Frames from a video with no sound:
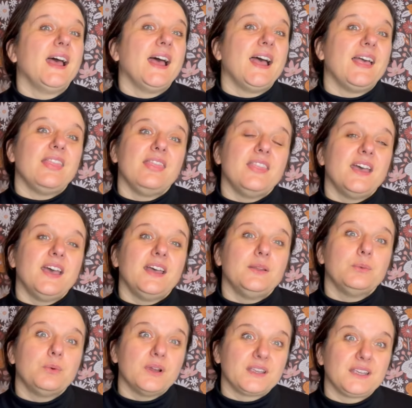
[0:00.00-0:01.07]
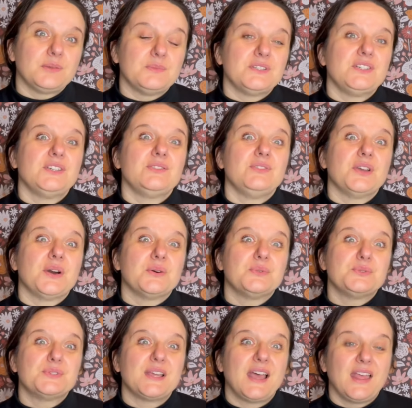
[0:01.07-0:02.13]
and then working
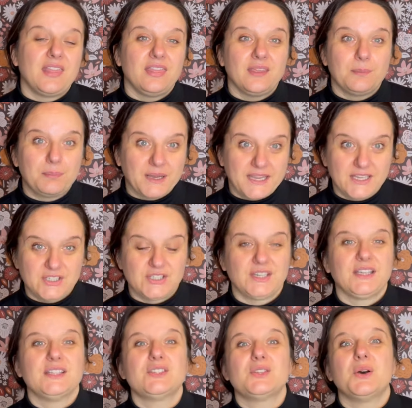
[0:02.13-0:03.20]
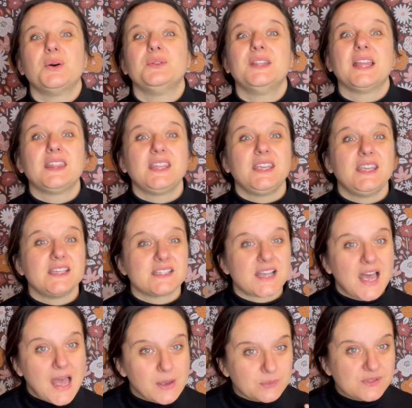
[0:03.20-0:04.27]
materials and the packaging, so nothing is
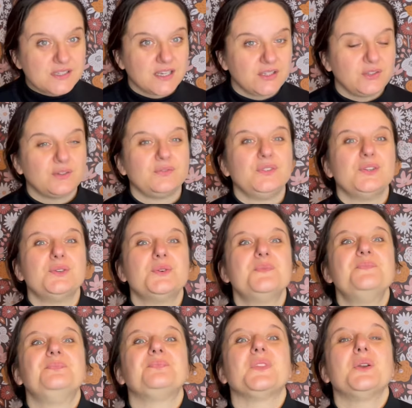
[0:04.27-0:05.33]
outside of the room,